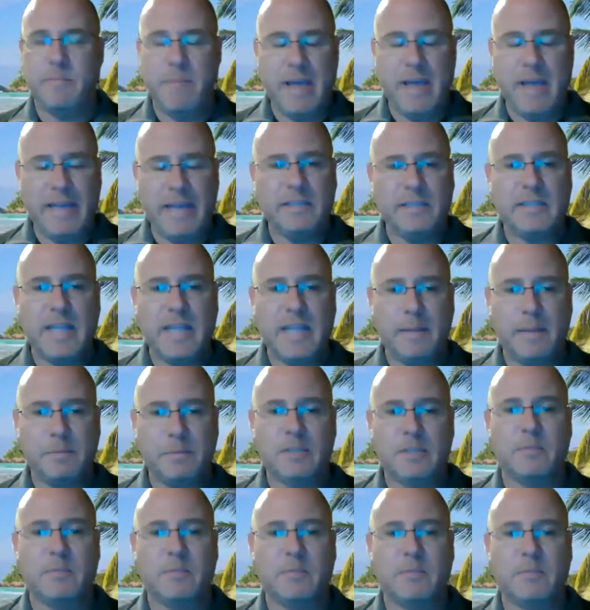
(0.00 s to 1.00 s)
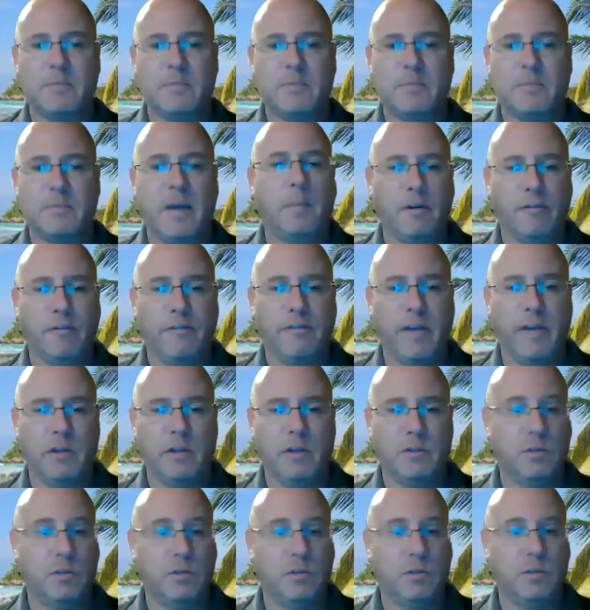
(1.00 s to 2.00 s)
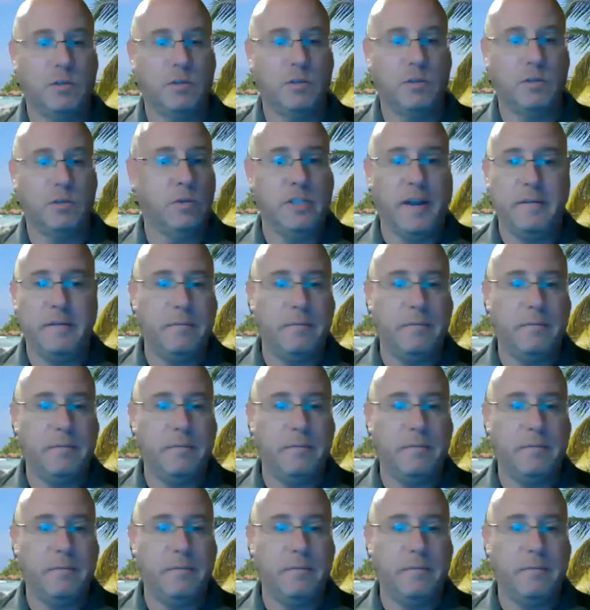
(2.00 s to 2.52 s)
remembered as many steps as my upper year